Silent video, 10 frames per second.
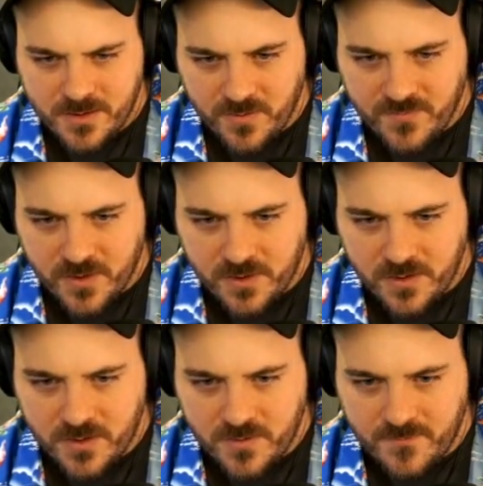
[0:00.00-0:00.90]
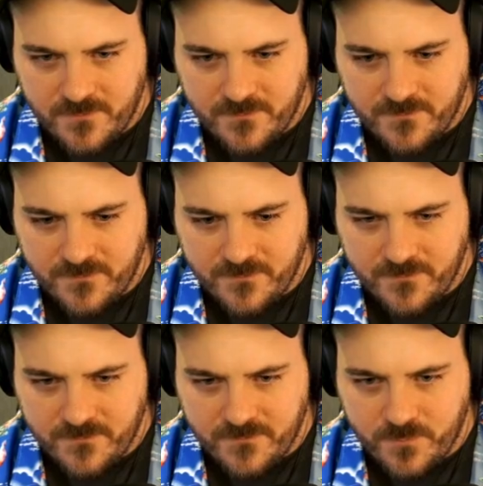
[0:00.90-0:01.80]
Perfect.
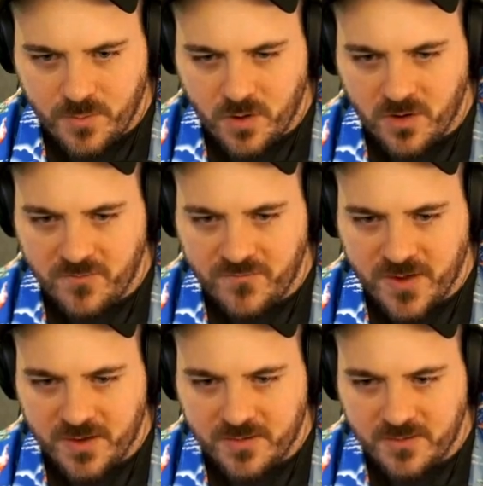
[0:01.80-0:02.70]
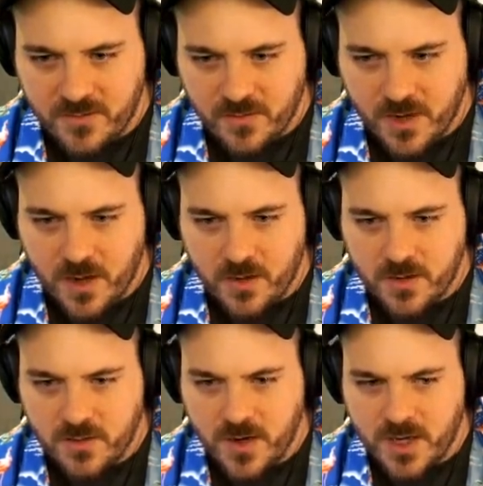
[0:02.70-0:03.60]
Perfect. Okay.
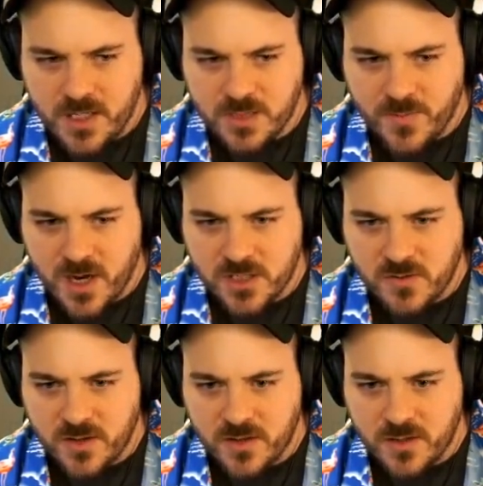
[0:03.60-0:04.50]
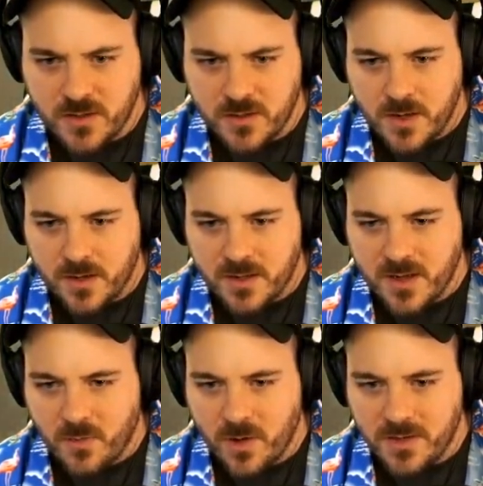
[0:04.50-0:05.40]
Do I need this box or anything? Yeah, get
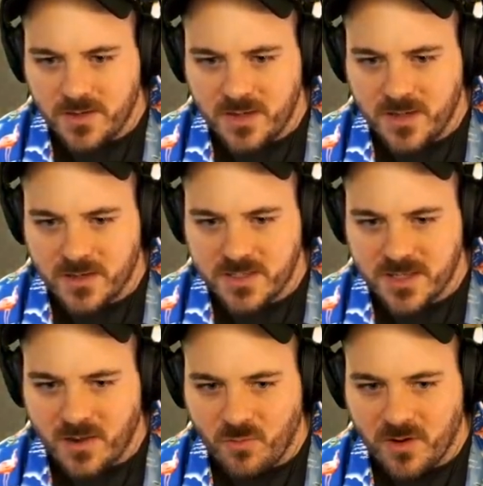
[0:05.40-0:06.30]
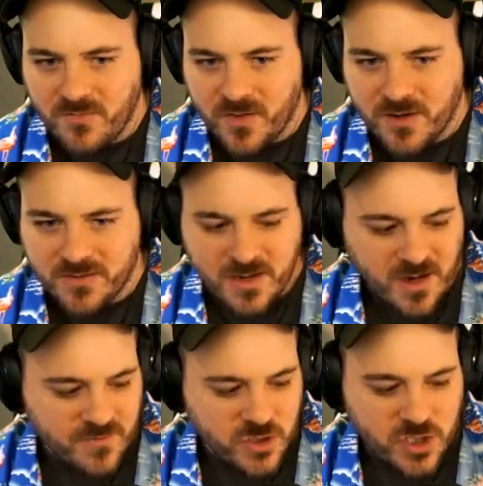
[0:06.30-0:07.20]
that one tea. Let's get that one fucking tea
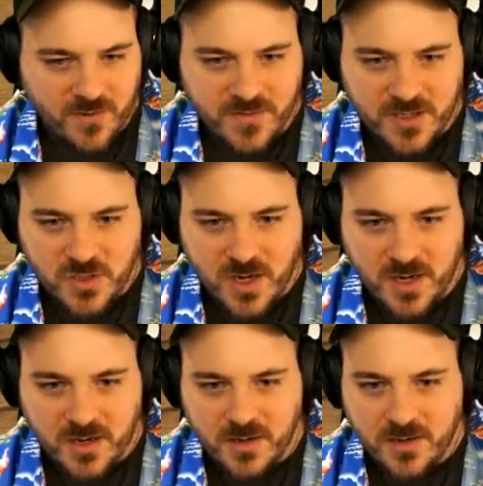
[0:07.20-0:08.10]
off the shelf. That's what I need.